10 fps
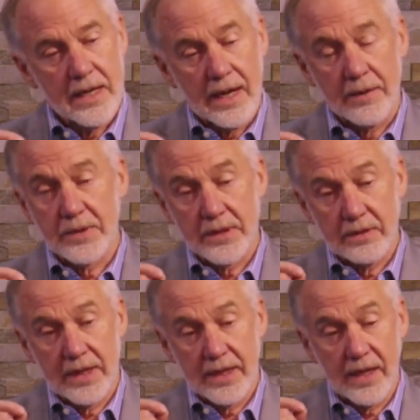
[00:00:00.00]
it was
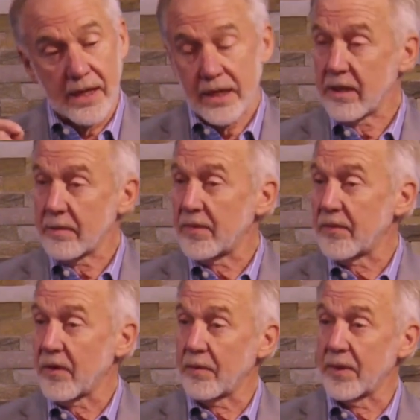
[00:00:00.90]
only a year
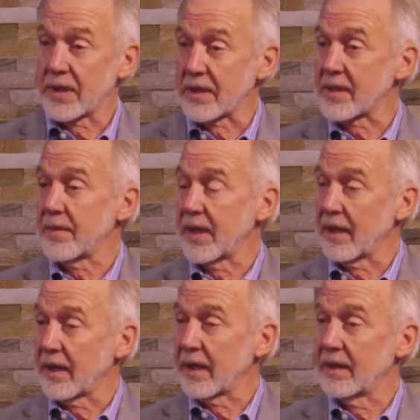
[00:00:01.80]
before I went to
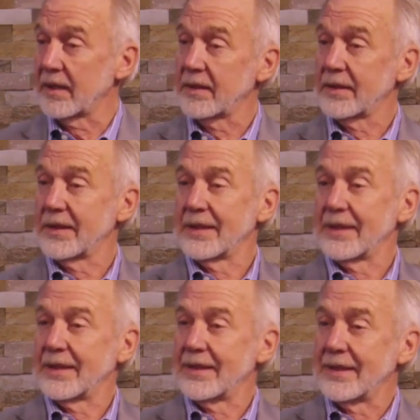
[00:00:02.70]
seminary,
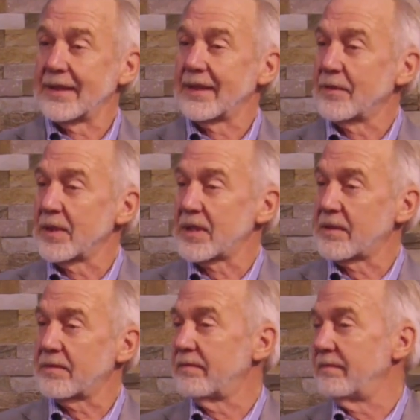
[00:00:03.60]

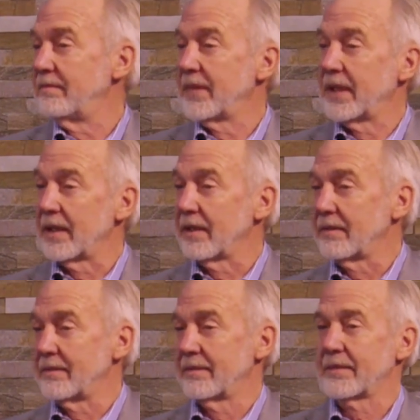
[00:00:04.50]
which, you know,
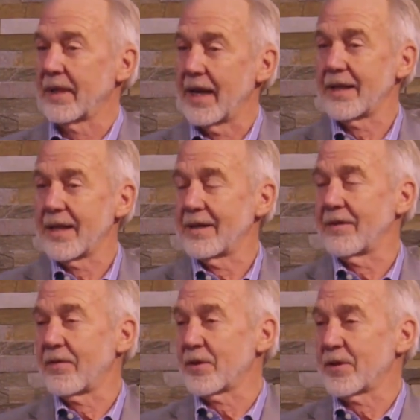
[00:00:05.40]
at the end
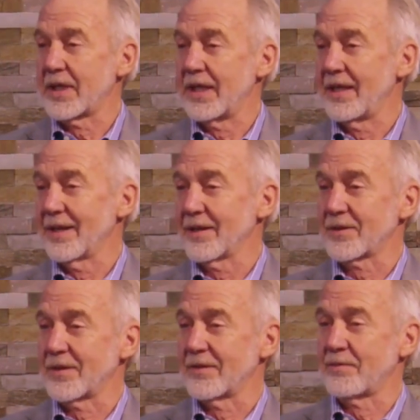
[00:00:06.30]
of 13
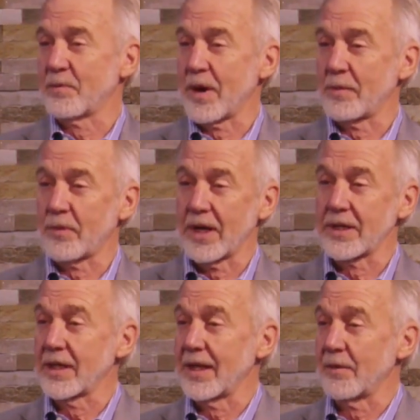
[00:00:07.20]
years of
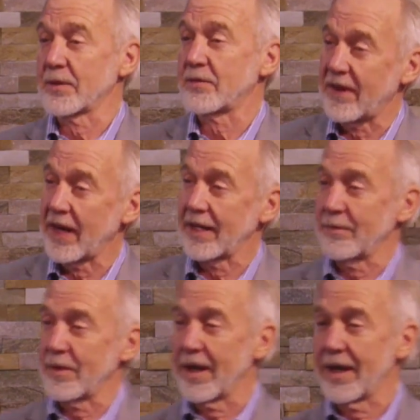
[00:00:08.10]
preparation, I was
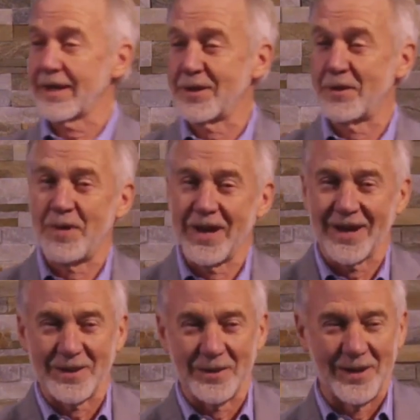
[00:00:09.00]
finally ready to be a
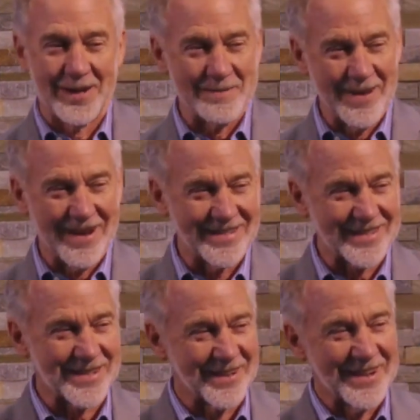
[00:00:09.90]
unity
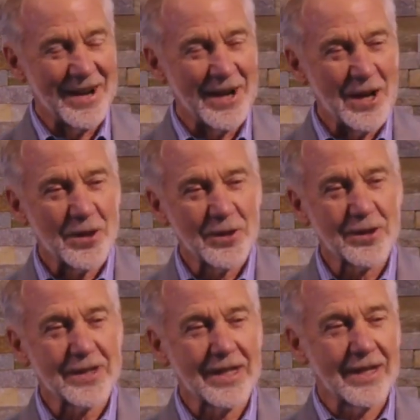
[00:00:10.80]
minister.
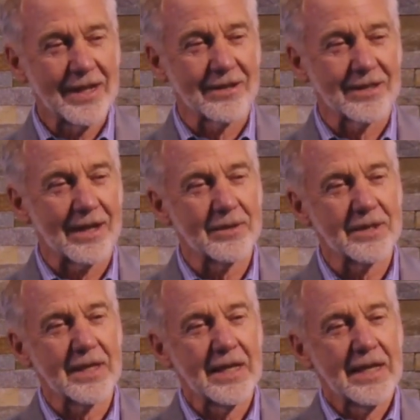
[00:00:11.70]
13 years. I
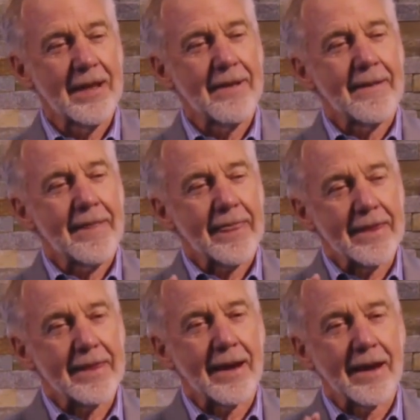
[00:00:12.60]
was,
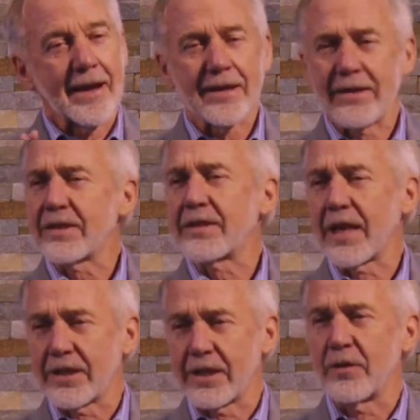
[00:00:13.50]
this is
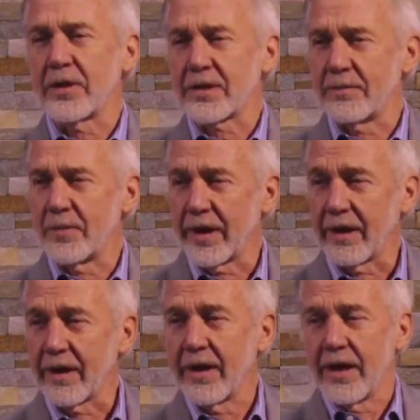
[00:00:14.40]
actually going
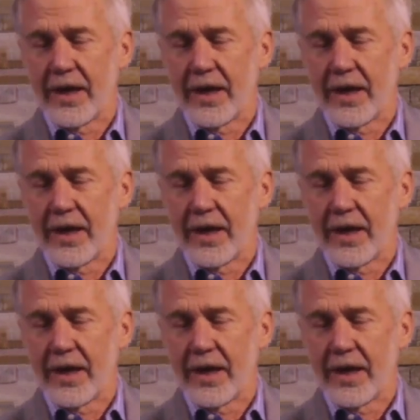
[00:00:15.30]
somewhere.